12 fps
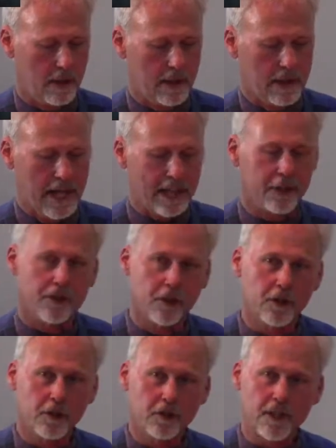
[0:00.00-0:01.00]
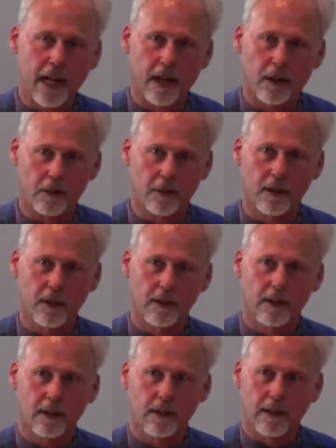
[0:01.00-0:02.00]
And it turns out
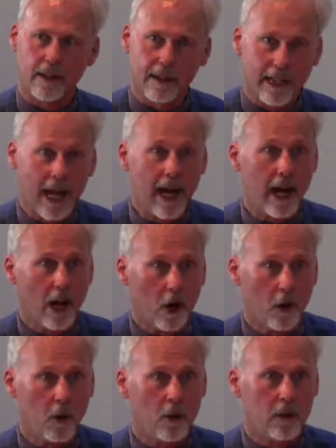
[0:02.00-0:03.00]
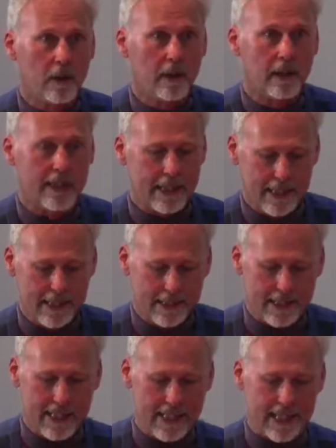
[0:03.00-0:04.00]
Now is
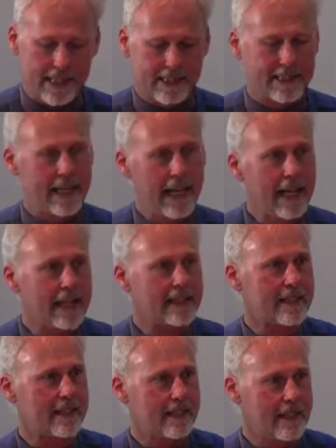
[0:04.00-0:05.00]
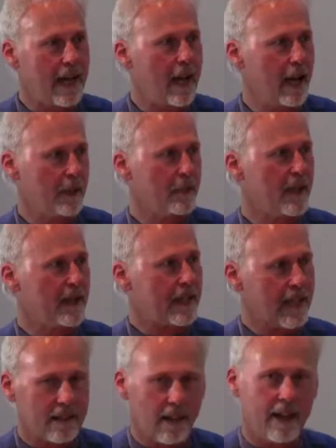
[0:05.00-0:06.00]
the exact time
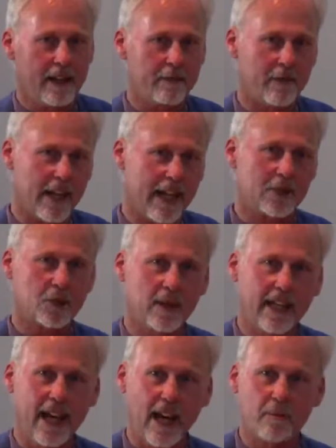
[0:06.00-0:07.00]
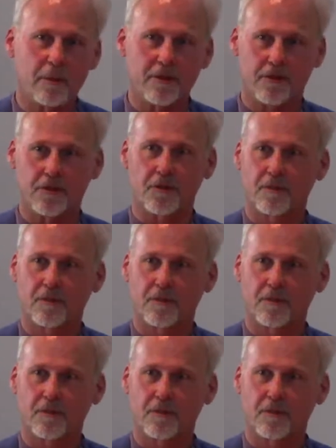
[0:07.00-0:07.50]
that life actually happens.